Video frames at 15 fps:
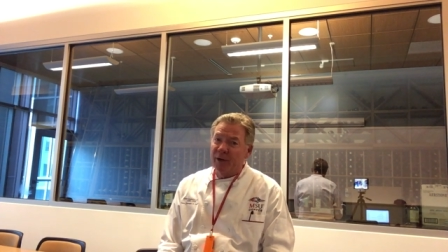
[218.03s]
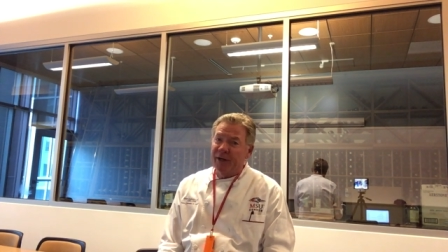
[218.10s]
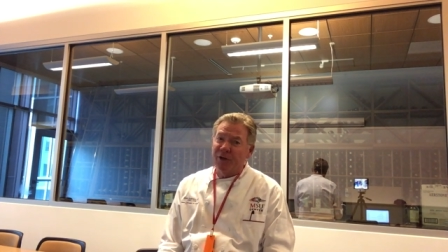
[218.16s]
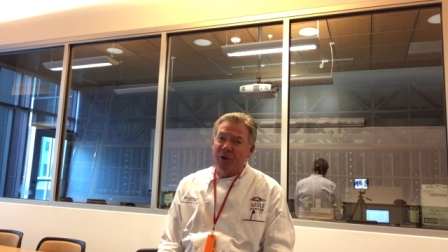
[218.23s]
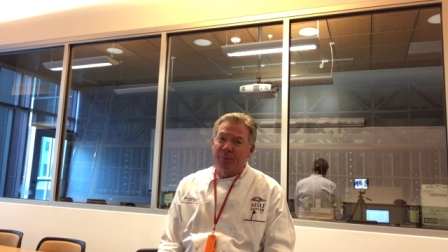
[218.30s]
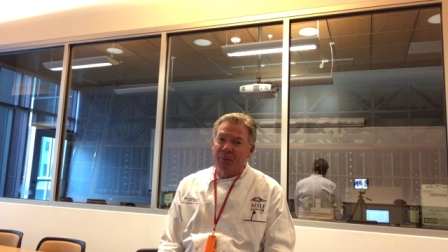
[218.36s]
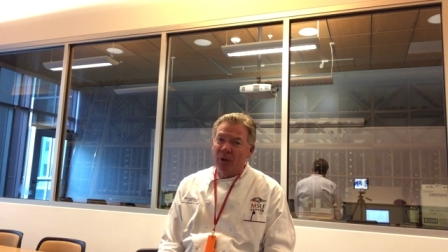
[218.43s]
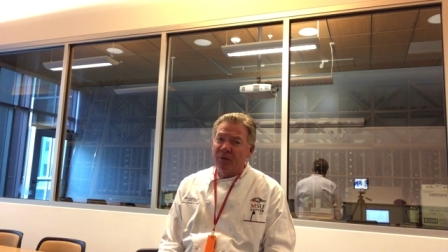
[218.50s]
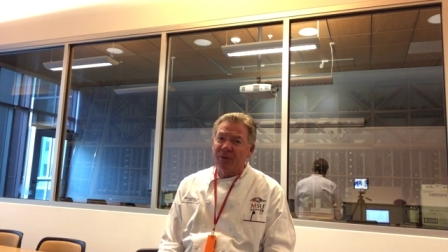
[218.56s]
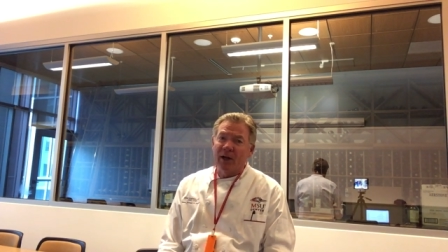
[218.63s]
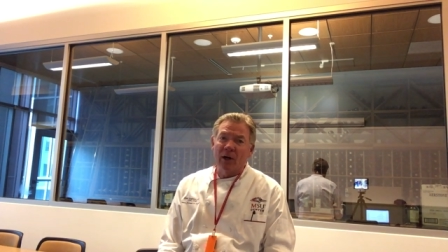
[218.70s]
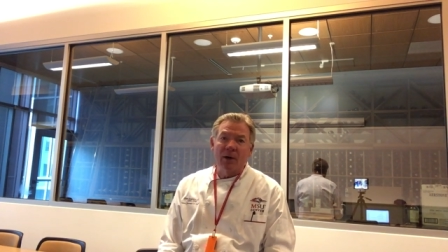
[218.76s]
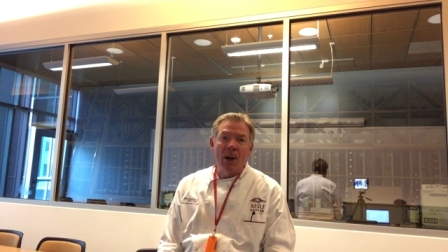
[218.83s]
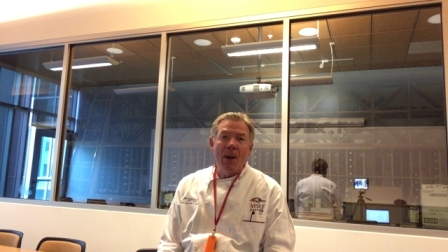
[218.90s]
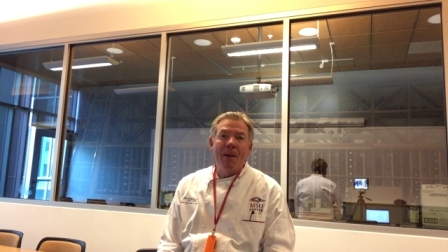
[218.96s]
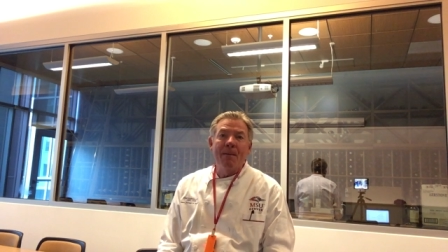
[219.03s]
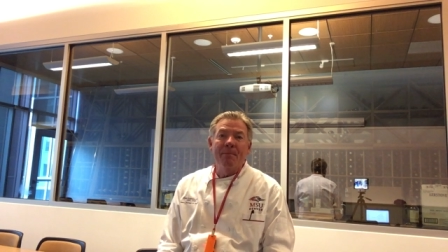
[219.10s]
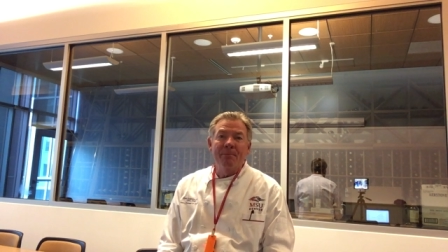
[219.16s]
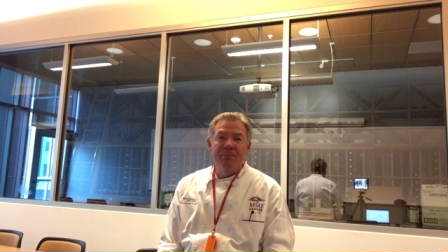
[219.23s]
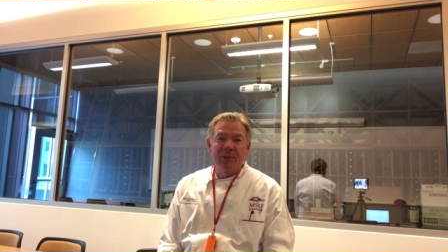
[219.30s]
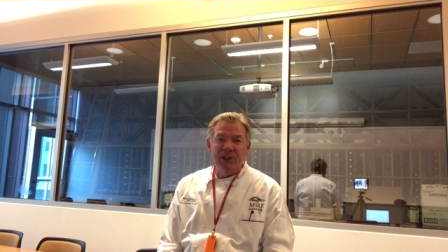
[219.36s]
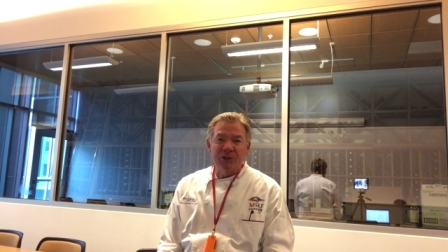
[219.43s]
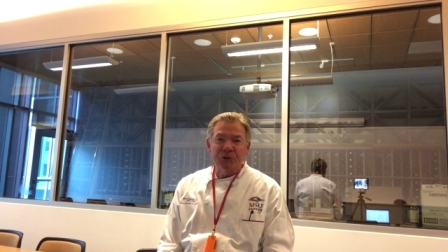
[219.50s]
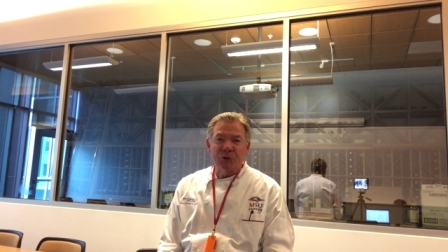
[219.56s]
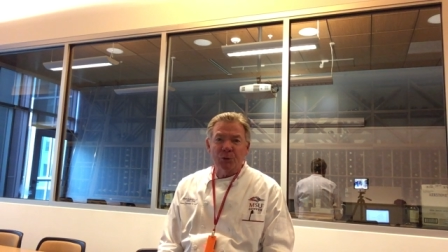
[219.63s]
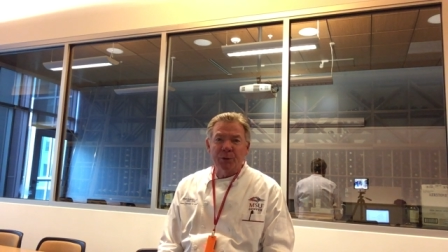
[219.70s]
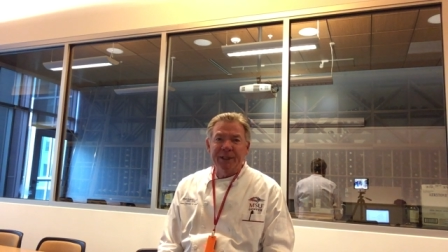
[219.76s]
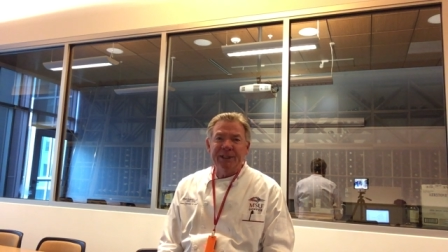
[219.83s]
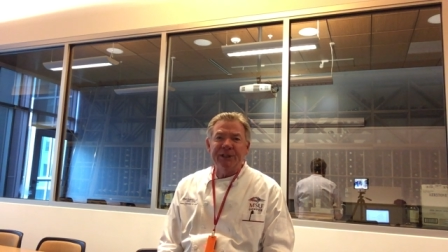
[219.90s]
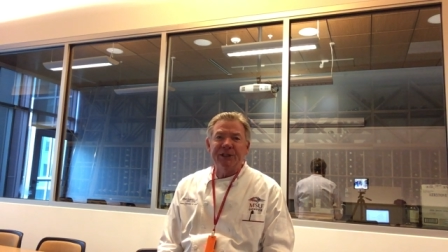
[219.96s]
in your book there,
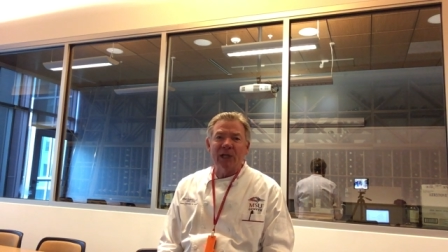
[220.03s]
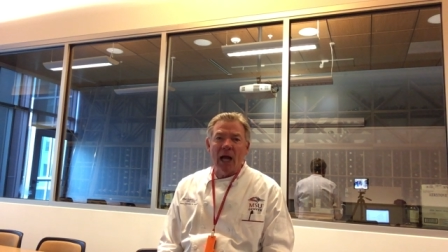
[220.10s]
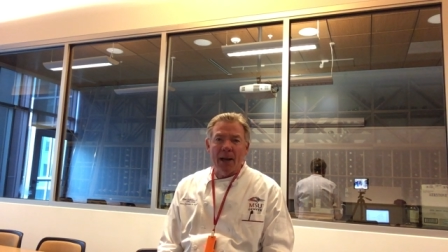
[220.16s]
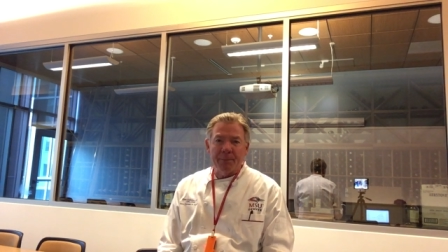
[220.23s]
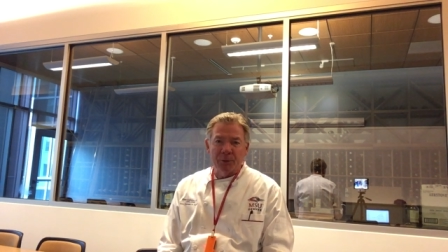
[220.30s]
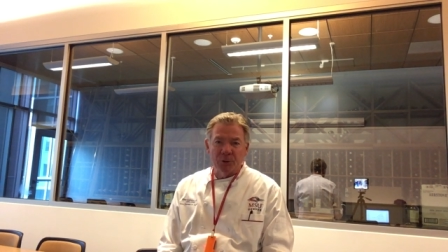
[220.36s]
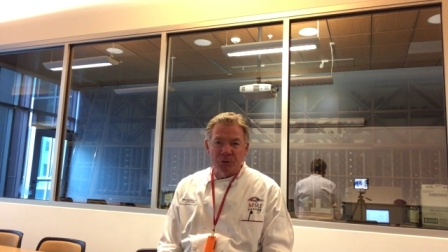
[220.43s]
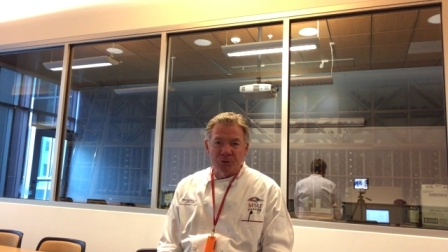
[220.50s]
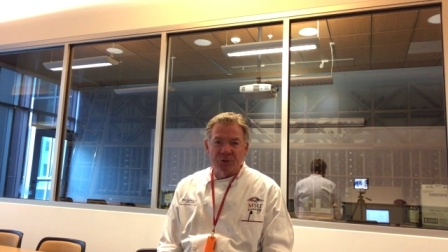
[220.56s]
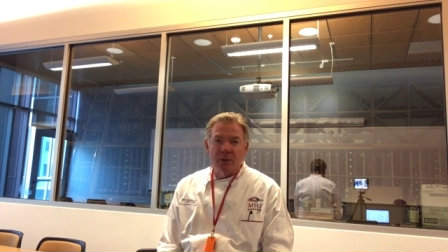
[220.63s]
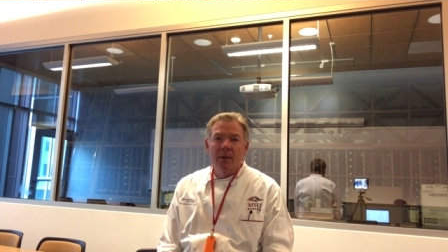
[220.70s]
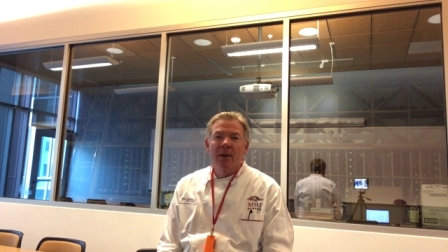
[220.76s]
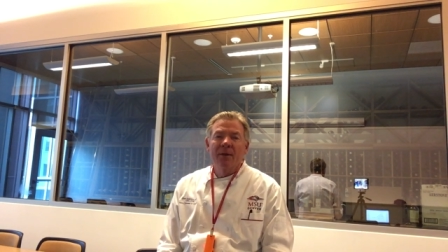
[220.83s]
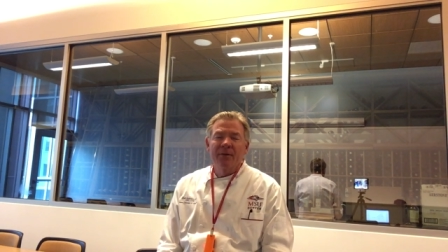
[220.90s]
mystery shoppers.